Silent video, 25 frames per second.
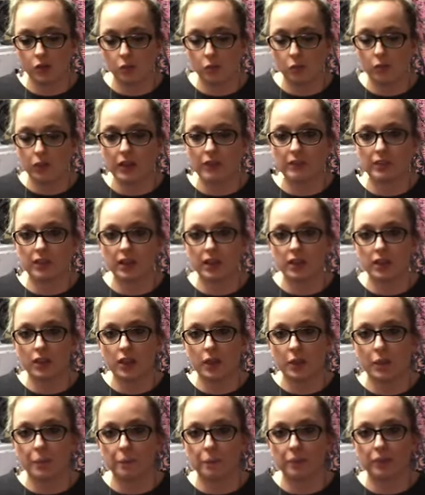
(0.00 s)
belief
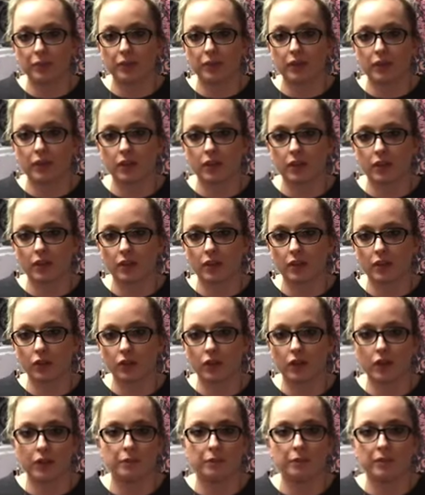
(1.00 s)
system,
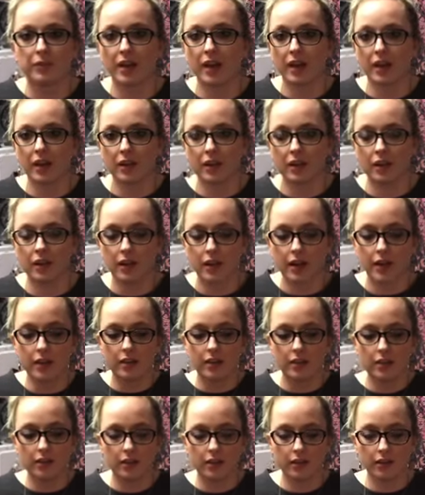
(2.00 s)
or I
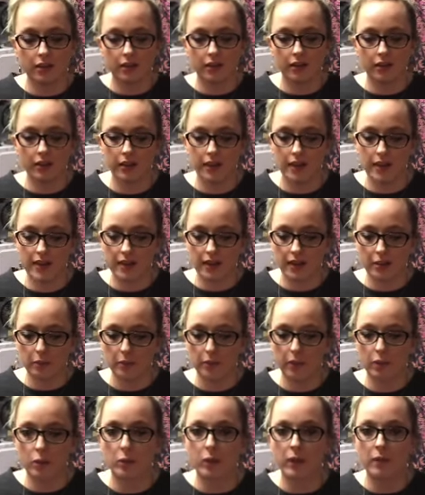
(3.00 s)
can't think
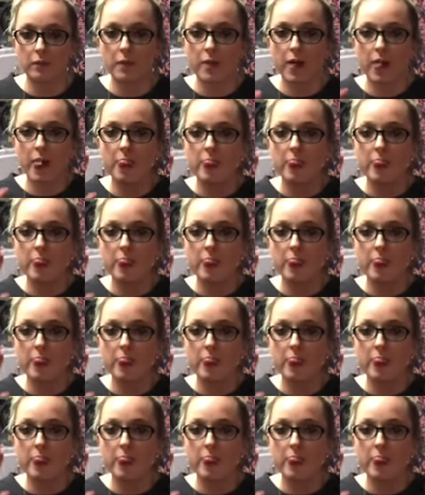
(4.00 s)
about the word.